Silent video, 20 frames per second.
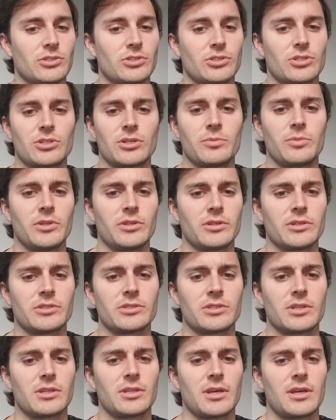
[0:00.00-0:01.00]

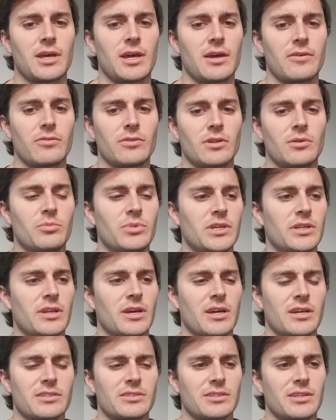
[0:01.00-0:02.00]
Tribulus that they have in the
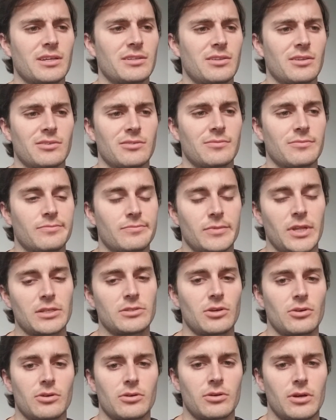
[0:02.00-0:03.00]
B-Nox, and that's
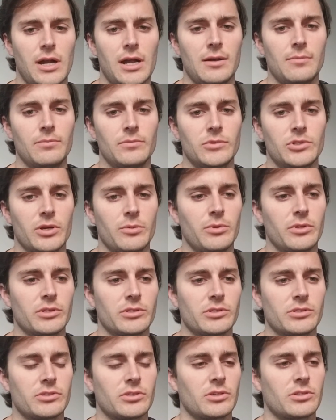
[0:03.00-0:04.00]
all crap.
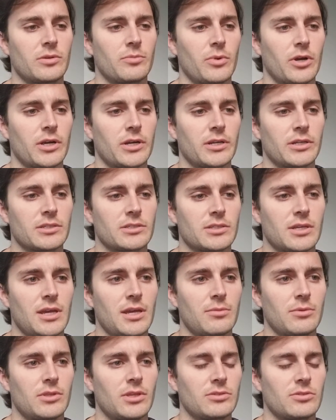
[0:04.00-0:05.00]
Tribulus is such a marketing
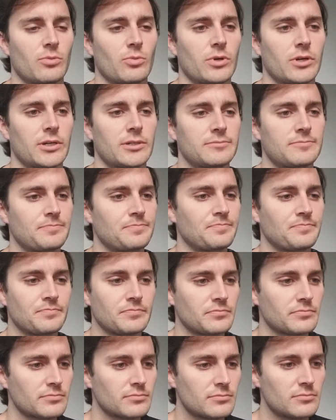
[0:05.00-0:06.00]
scam; it doesn't work.
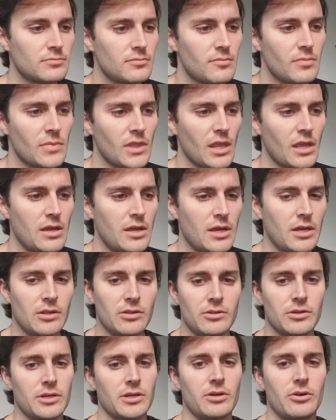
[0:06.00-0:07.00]

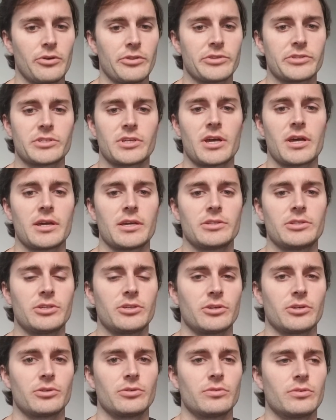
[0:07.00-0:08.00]
Look at all the science. You
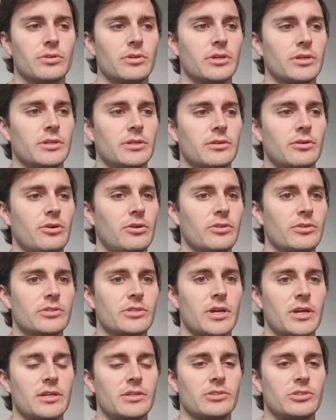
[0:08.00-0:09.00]
can Google it, and all the
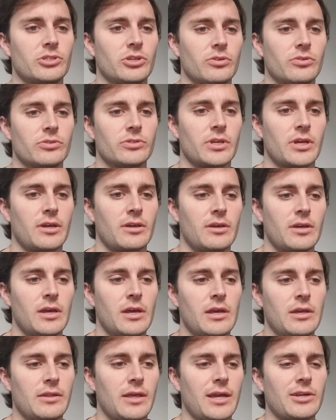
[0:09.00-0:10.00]
science shows that
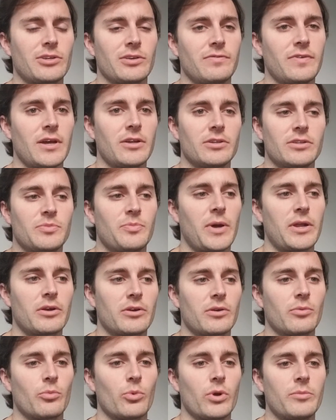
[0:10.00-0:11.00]
they actually found it's
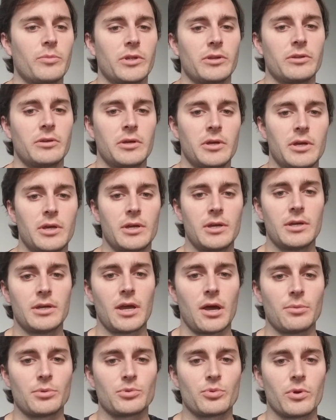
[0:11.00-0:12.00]
better in women,
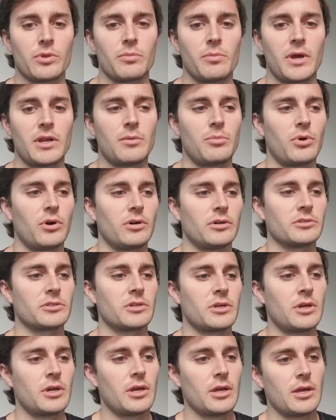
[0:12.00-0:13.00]
helps with menopause,
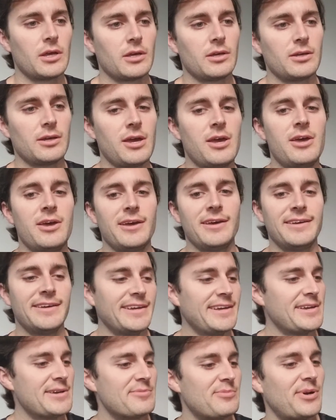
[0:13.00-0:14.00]

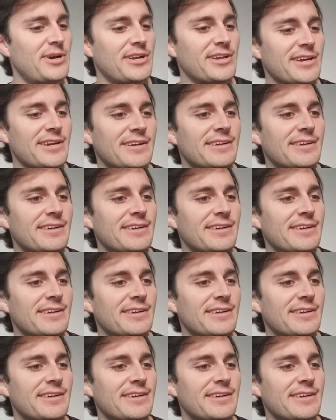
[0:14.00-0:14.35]
but